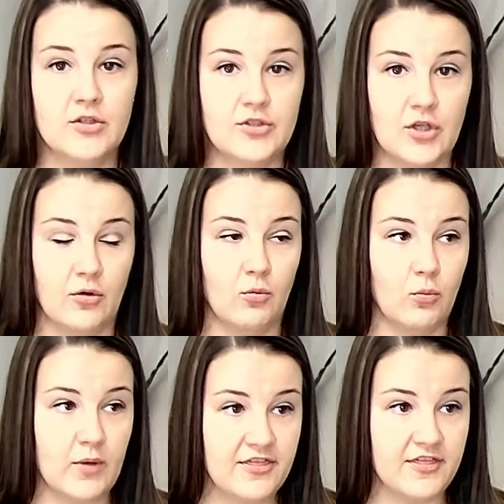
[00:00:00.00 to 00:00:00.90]
So
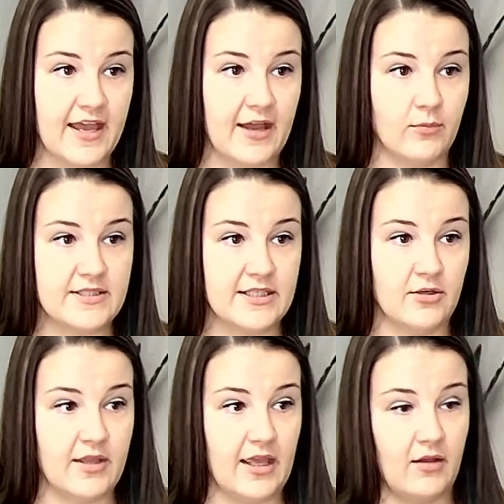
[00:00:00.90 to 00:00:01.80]
with that, we said,
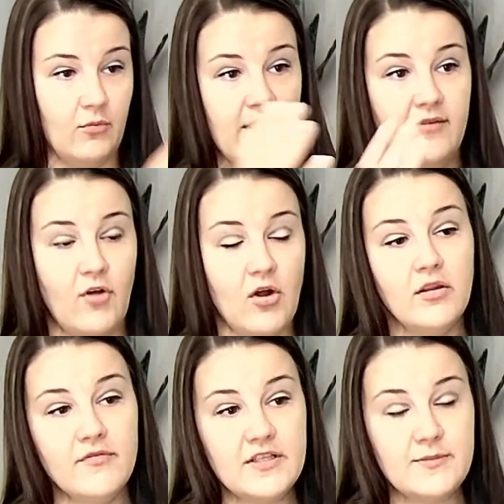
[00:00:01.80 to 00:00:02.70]
okay, we have all
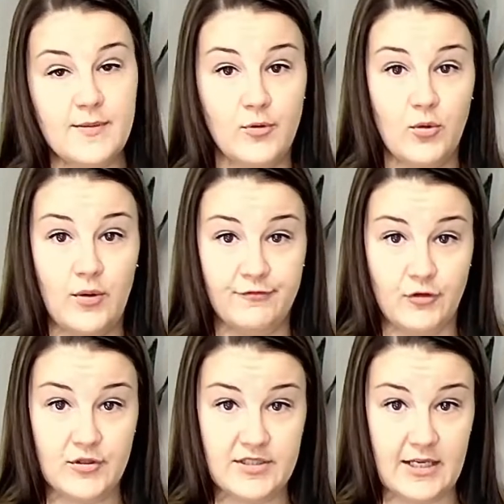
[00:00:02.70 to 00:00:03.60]
of these people who have
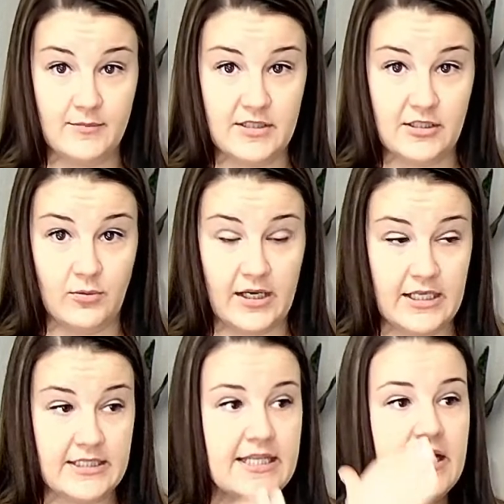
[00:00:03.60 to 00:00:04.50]
first-time
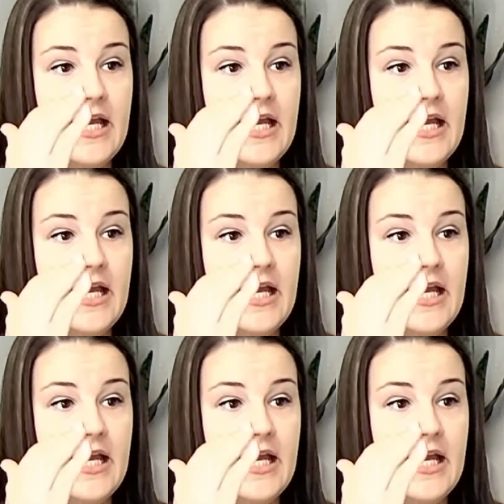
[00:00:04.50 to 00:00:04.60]
DUIs.